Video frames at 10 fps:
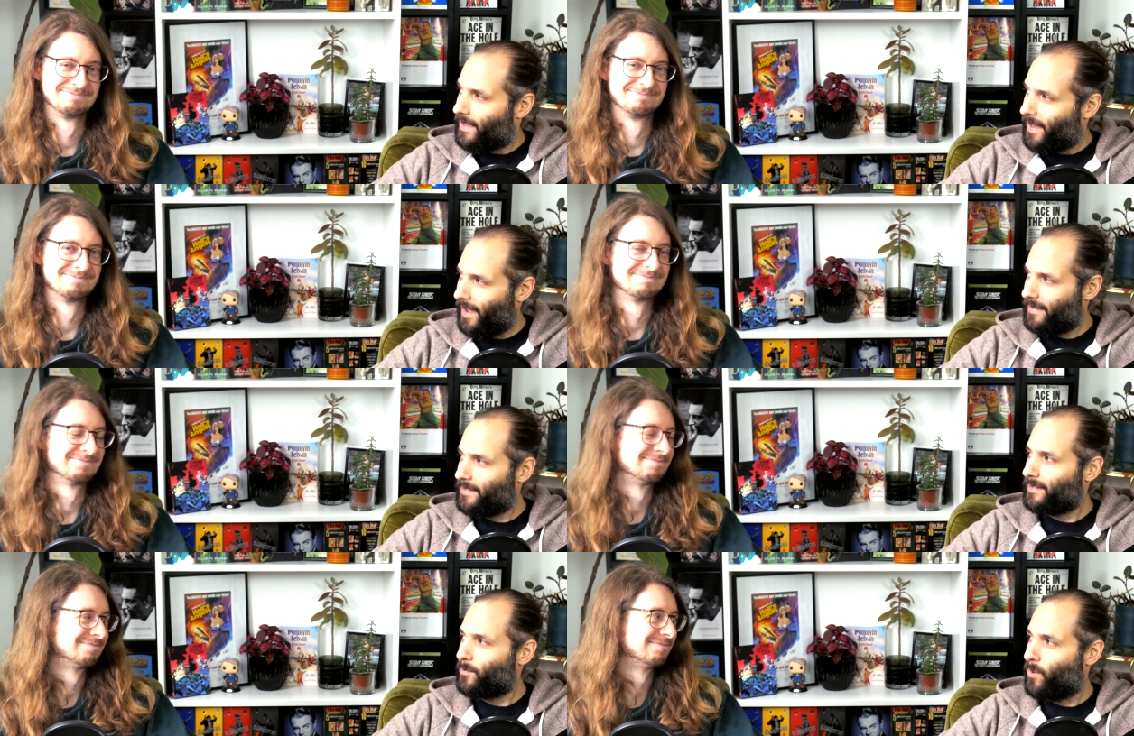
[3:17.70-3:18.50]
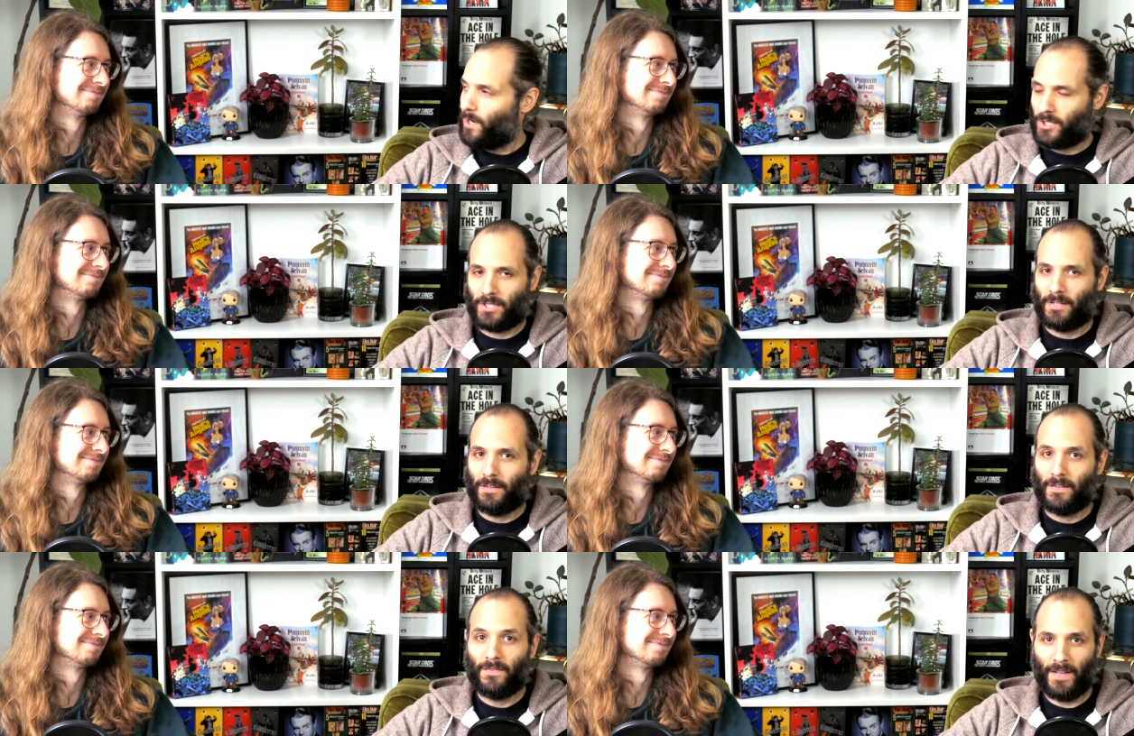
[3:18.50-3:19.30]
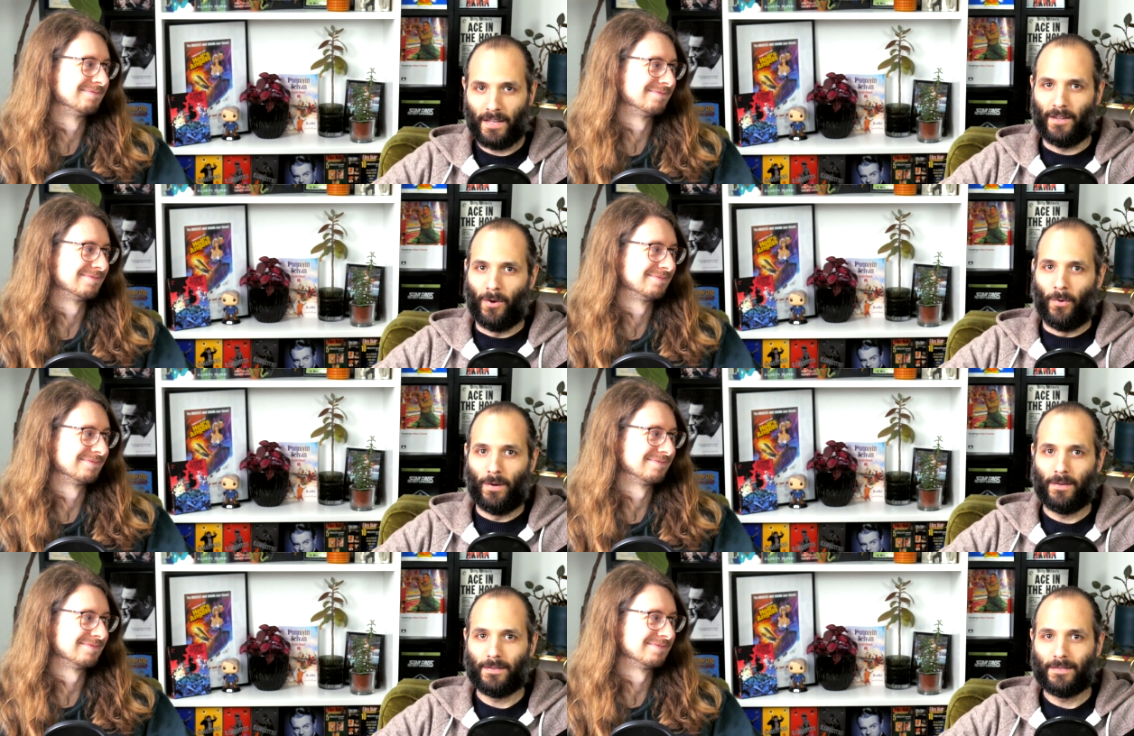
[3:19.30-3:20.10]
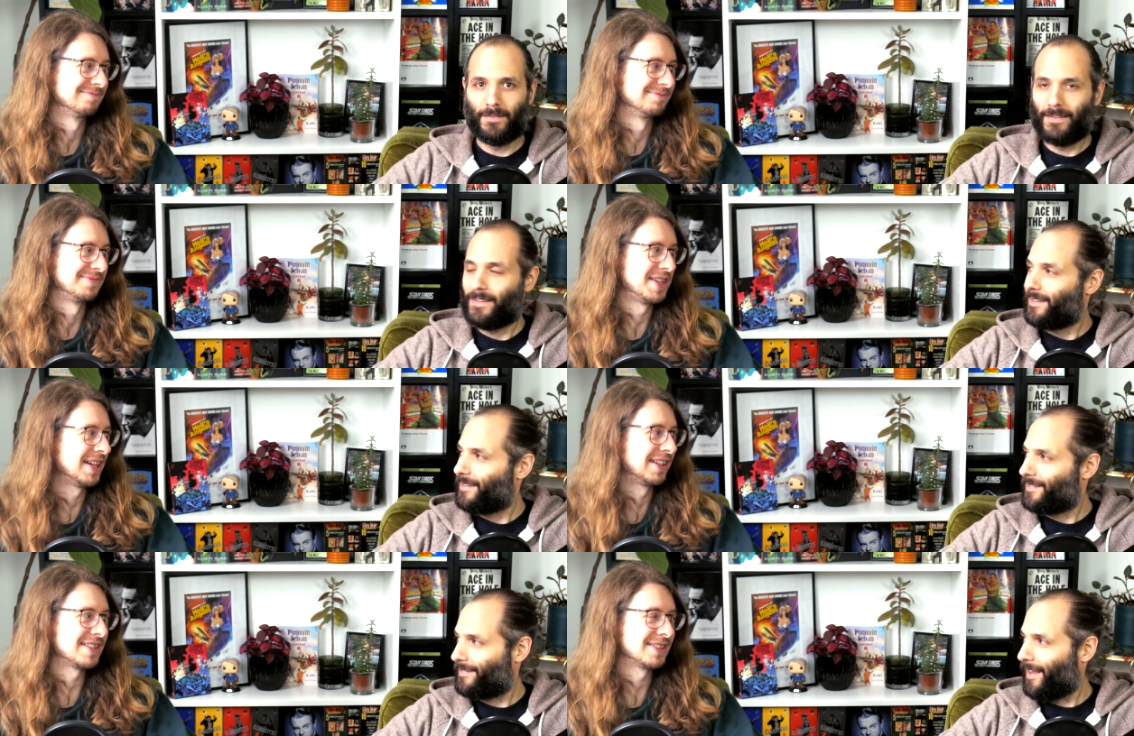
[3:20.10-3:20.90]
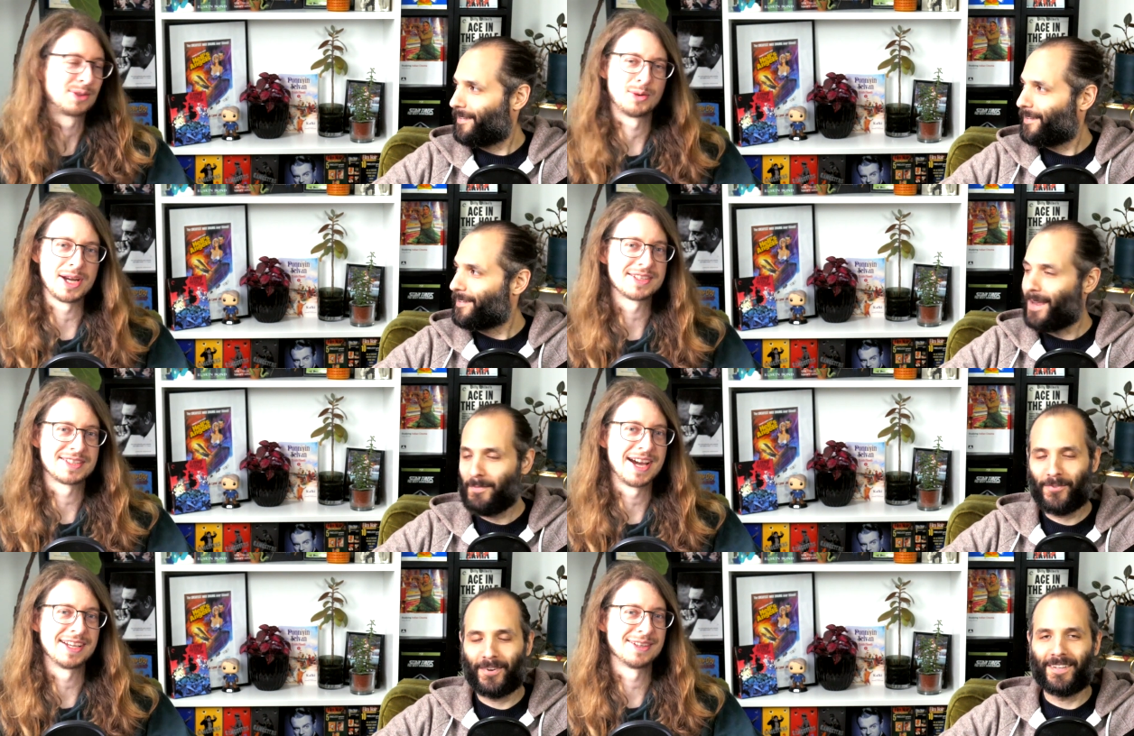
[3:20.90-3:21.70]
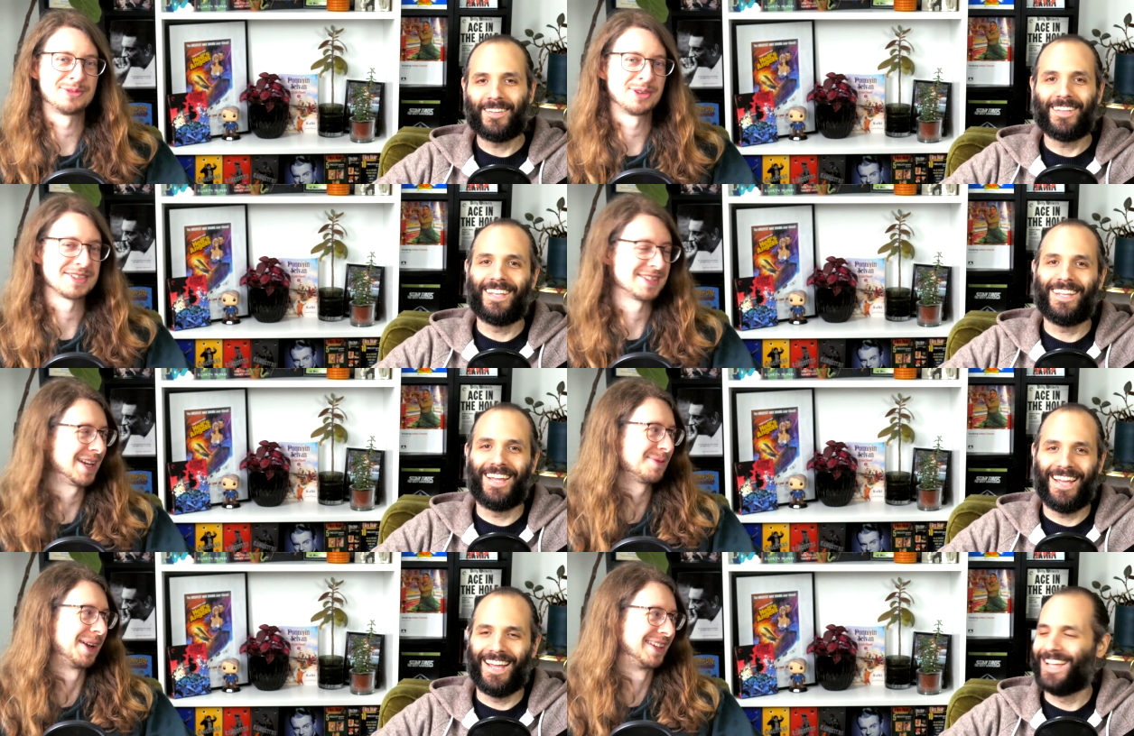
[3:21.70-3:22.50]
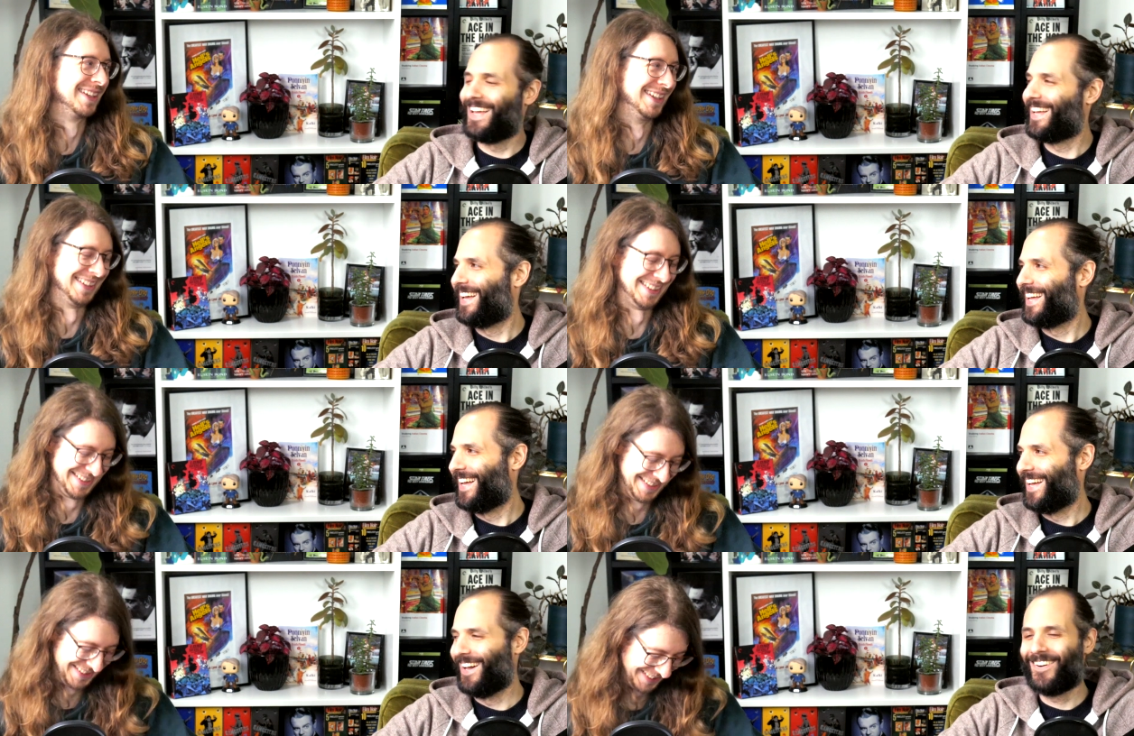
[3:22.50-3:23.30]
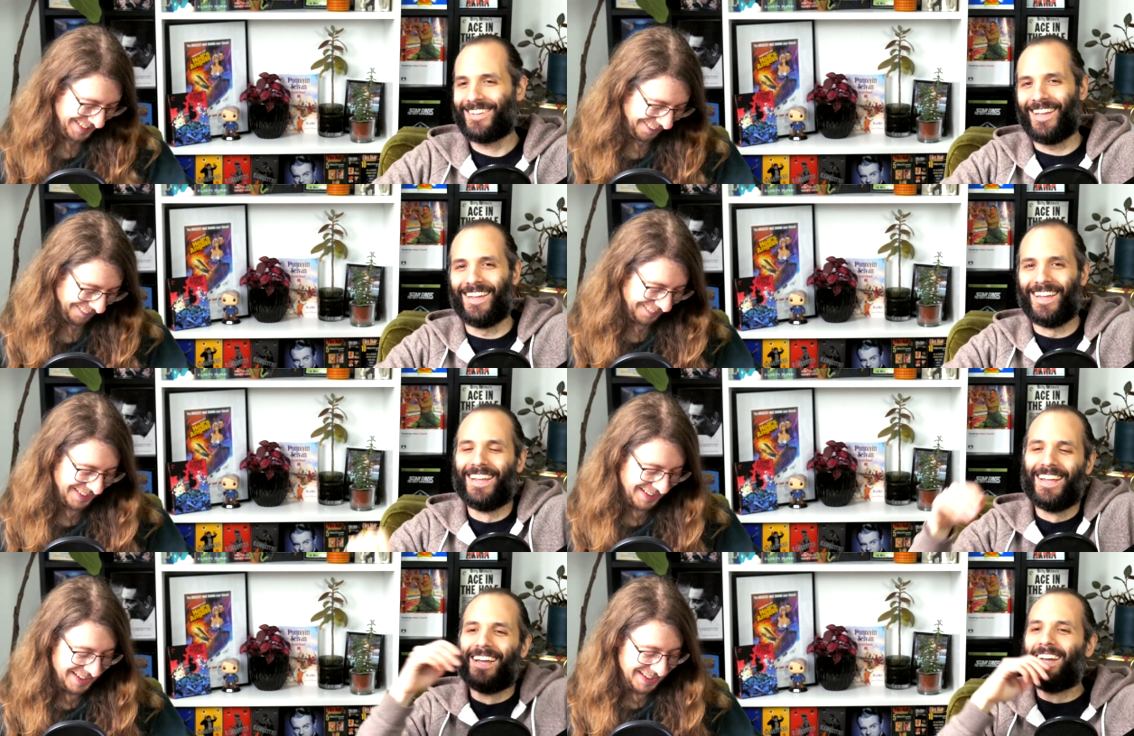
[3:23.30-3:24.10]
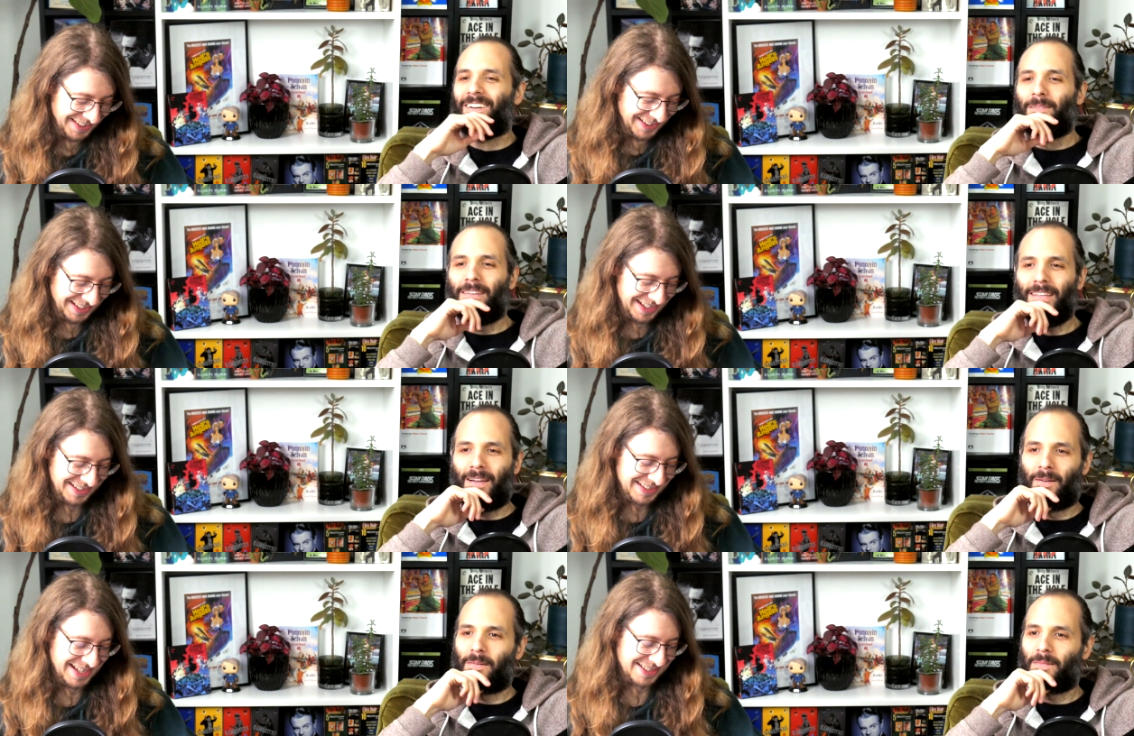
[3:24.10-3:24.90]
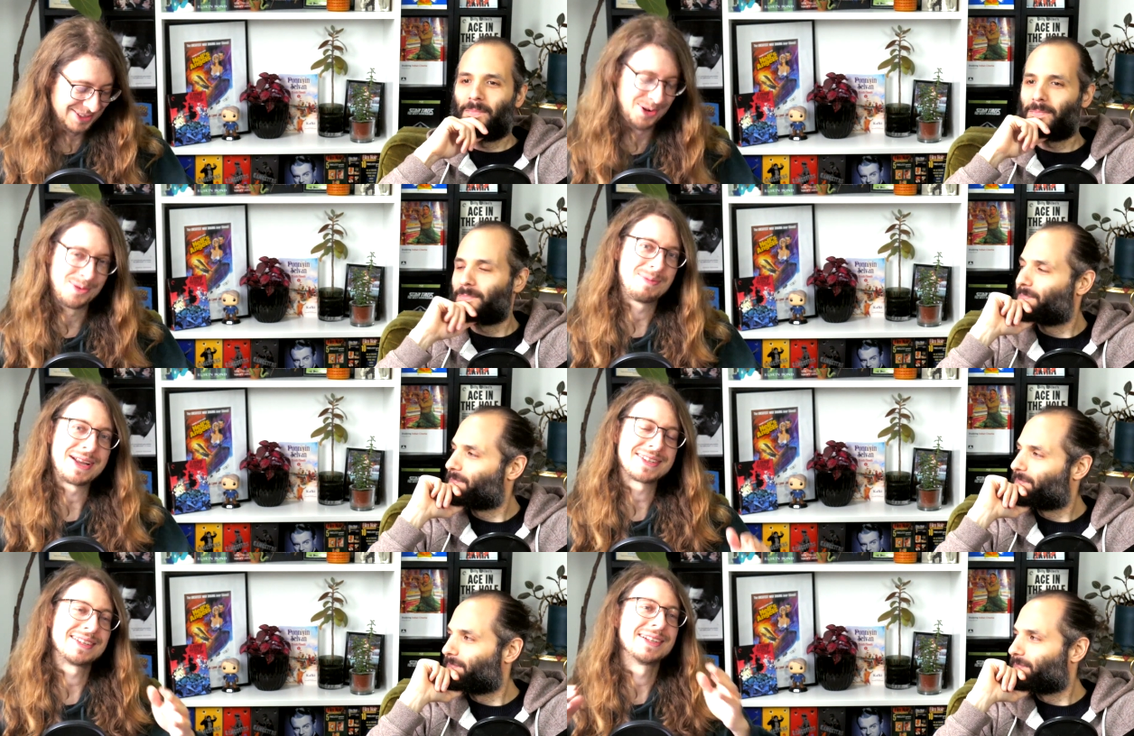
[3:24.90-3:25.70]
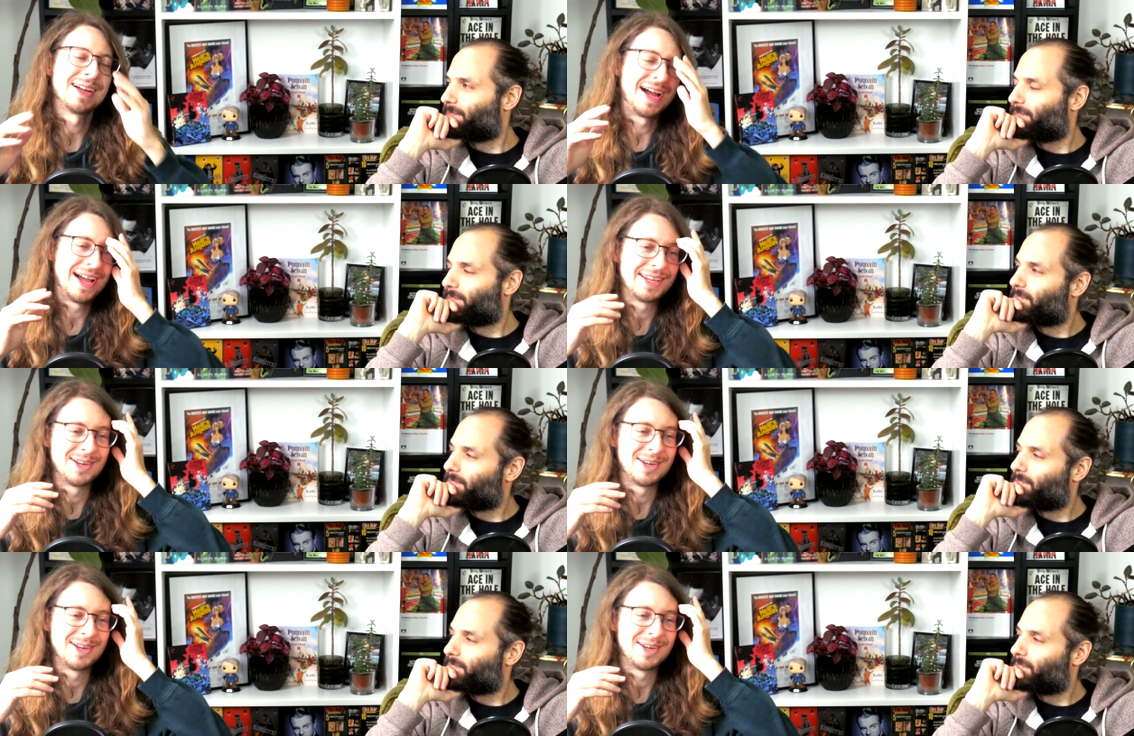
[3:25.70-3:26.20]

Speaker 1: hasn't watched the video.
Speaker 2: Yeah, that's, that's a great title for the, for the segment. Okay. Uh, yeah, so, but uh, I